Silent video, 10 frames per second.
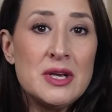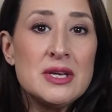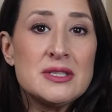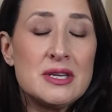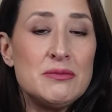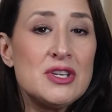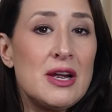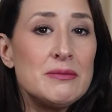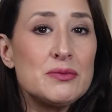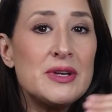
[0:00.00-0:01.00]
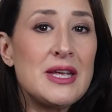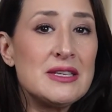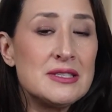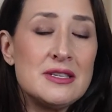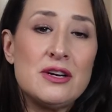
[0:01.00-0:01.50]
Sometimes when they
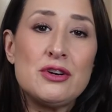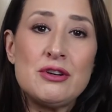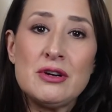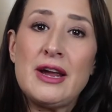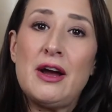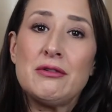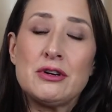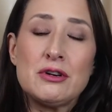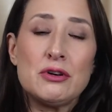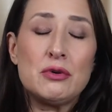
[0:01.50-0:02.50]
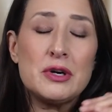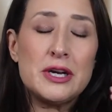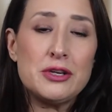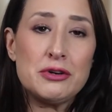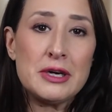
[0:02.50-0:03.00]
sit on your counter or
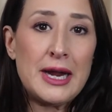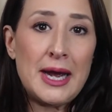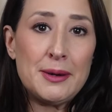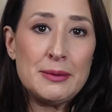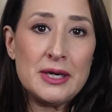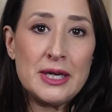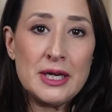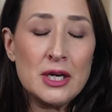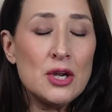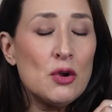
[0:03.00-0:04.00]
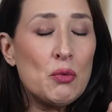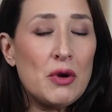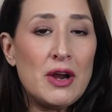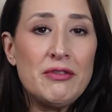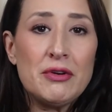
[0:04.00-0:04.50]
in your cabinet,
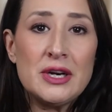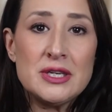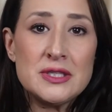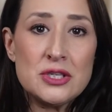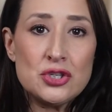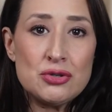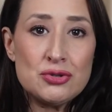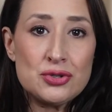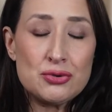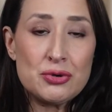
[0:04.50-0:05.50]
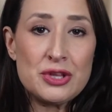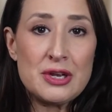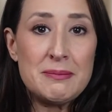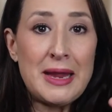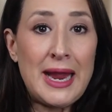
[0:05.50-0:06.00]
wherever it is that you store
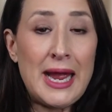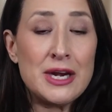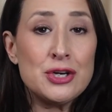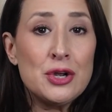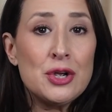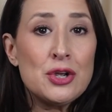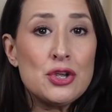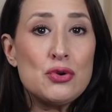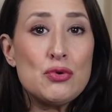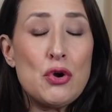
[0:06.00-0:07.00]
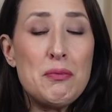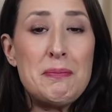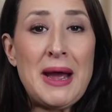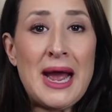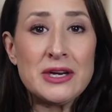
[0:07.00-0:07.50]
them and you go
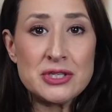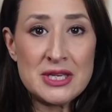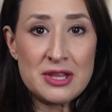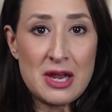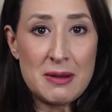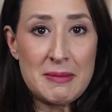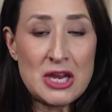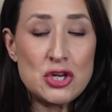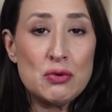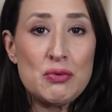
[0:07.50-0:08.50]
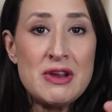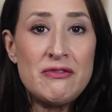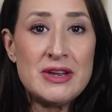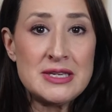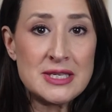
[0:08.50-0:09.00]
back to them and you
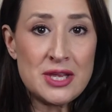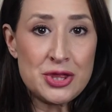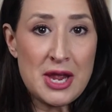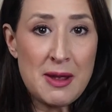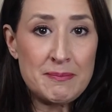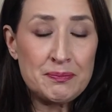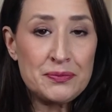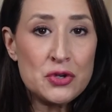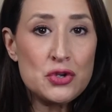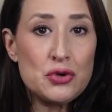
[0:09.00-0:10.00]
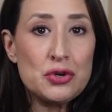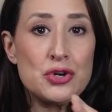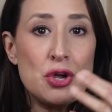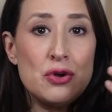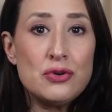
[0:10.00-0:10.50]
revisit them. Your
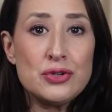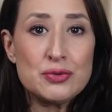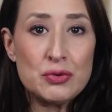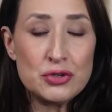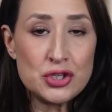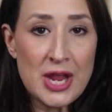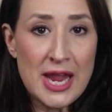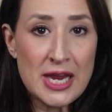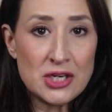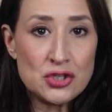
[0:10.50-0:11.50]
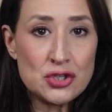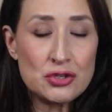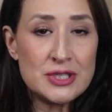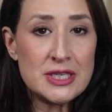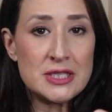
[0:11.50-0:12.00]
nose will change, your
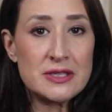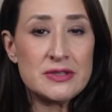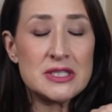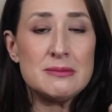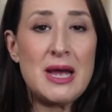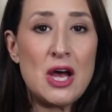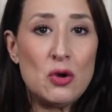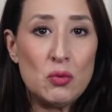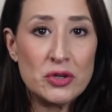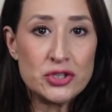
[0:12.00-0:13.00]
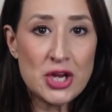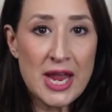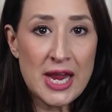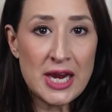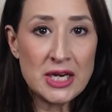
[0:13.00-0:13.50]
sense of smell will
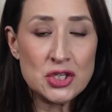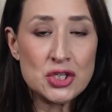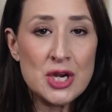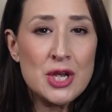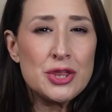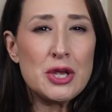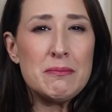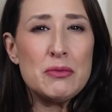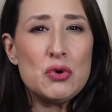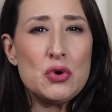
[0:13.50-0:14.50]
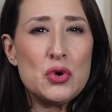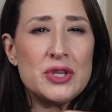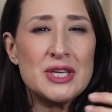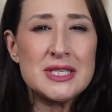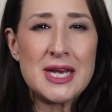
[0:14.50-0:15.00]
change, the mood,
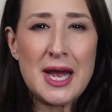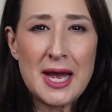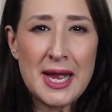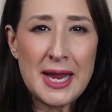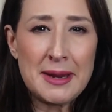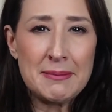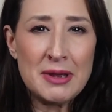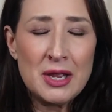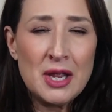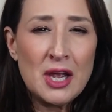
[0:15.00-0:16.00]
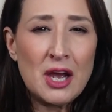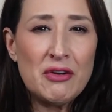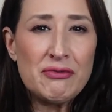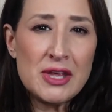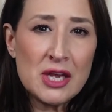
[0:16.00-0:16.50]
the time of
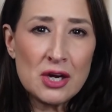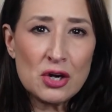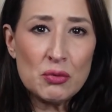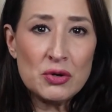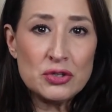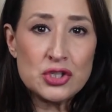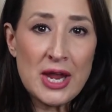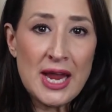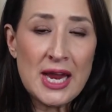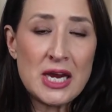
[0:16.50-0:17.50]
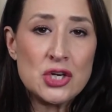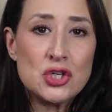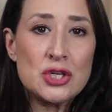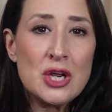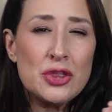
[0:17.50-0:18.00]
year will
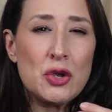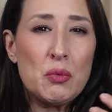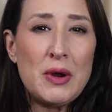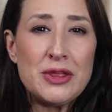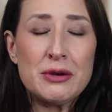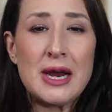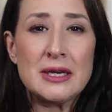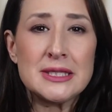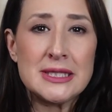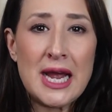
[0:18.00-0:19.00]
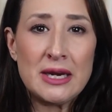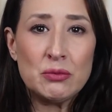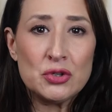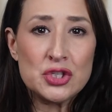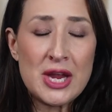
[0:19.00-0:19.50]
change, the weather outside
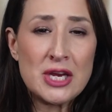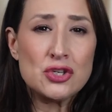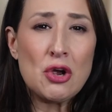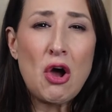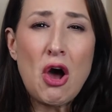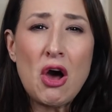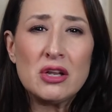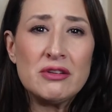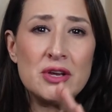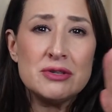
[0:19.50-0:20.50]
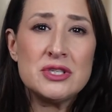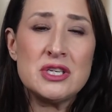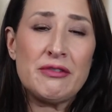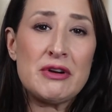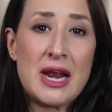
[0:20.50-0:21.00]
will change, all of those
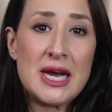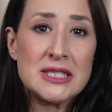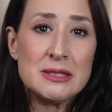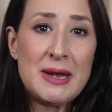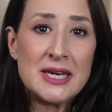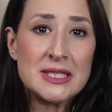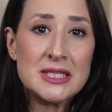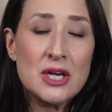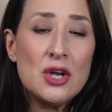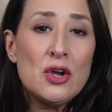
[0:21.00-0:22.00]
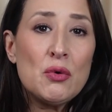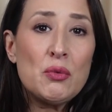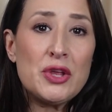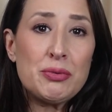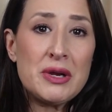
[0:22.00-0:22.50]
different aspects
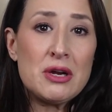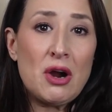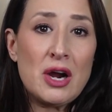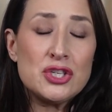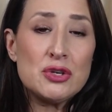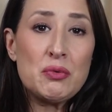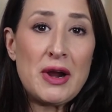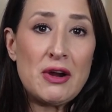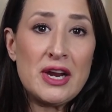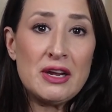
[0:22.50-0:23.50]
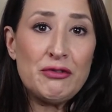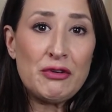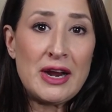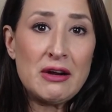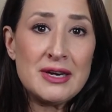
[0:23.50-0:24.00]
with regard to wearing a
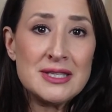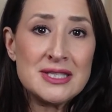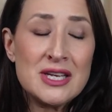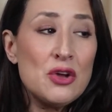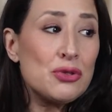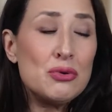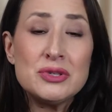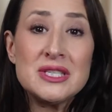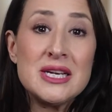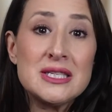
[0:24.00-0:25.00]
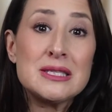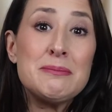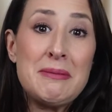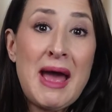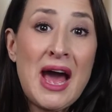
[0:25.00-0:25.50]
fragrance, those things
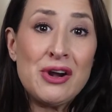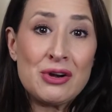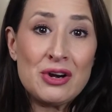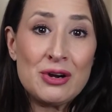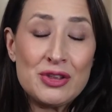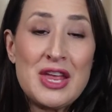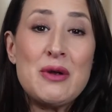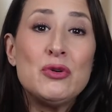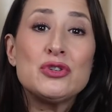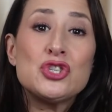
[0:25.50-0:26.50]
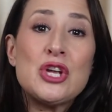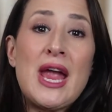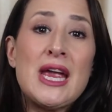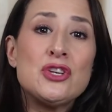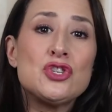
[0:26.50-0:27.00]
matter. They will
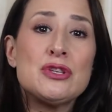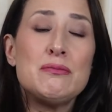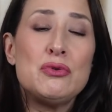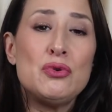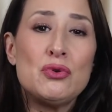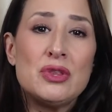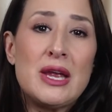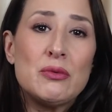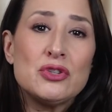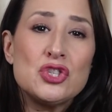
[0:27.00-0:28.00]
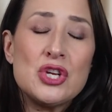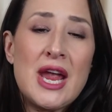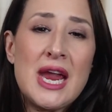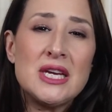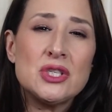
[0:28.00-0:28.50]
change the mood, they will
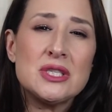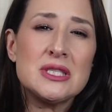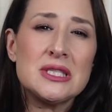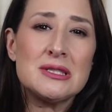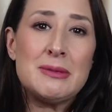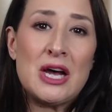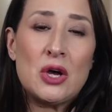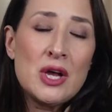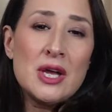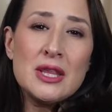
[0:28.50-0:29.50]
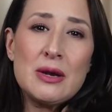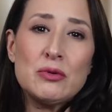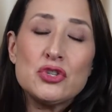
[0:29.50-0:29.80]
change the smell, they will